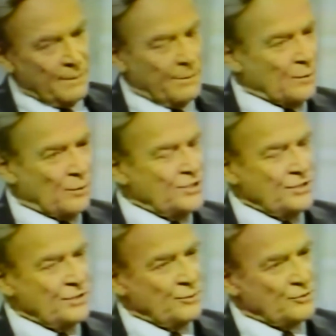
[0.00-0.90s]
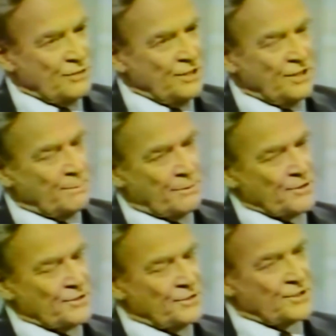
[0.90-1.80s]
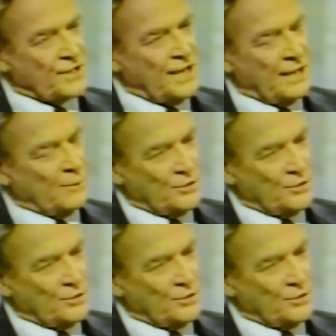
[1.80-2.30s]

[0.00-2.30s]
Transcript: But it wasn't. It was written in a personal style.